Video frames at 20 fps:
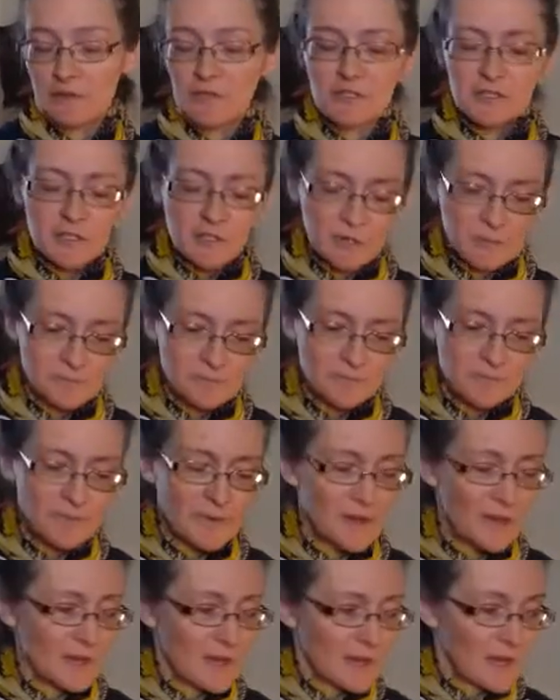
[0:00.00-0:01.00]
So,
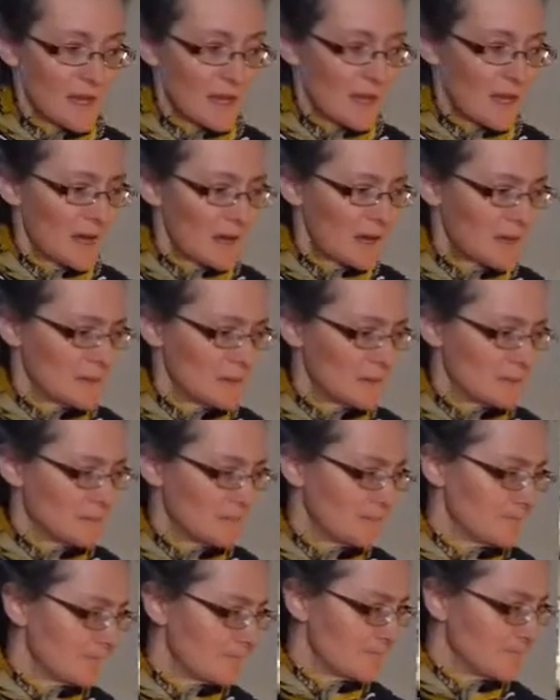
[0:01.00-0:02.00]

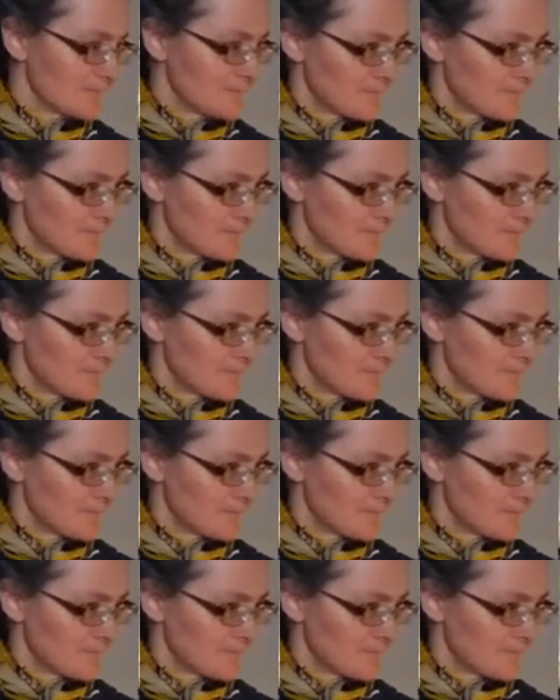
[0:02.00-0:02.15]
um,